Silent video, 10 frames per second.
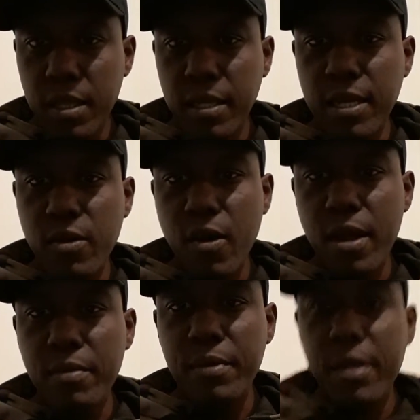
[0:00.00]
they know how
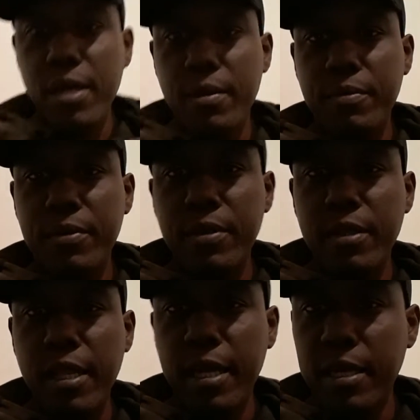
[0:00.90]
to become
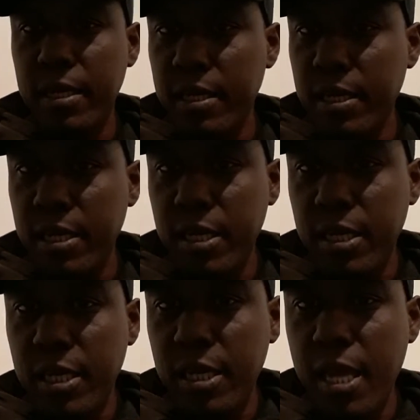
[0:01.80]
like
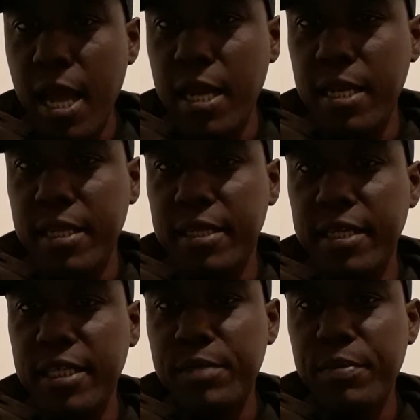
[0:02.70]

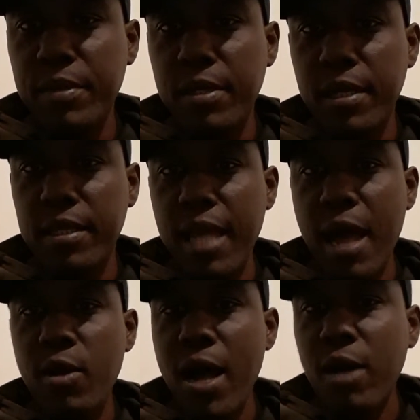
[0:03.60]
the
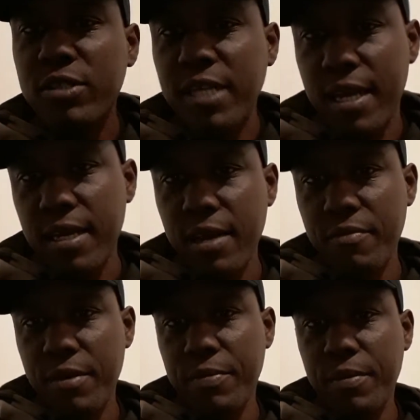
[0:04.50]
outside the
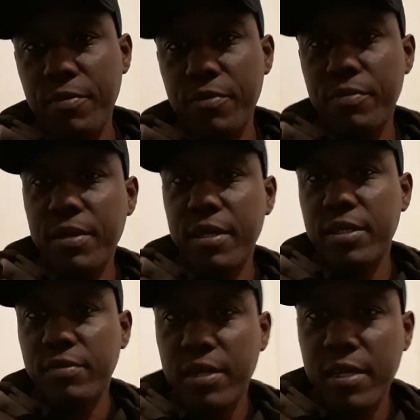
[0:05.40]
government people. Put it
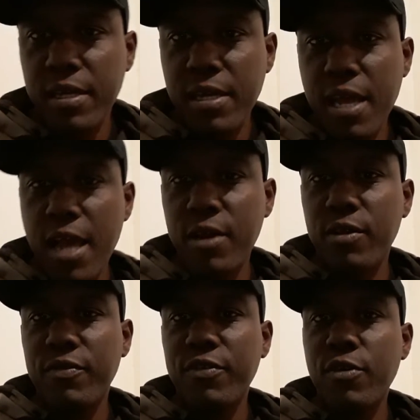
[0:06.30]
this way. I
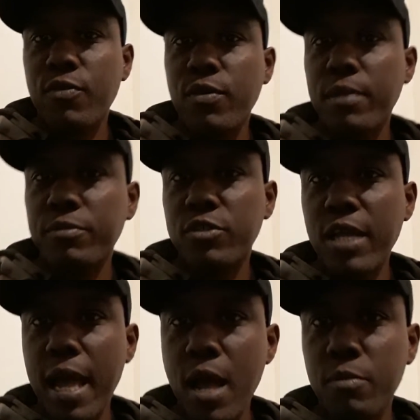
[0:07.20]
don't even know
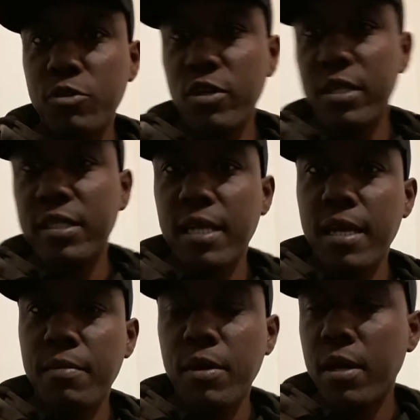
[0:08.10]
how I'm trying to say
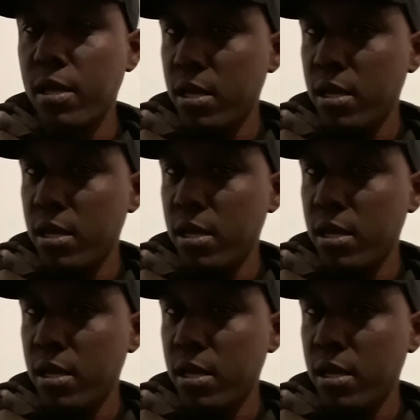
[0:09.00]
it, but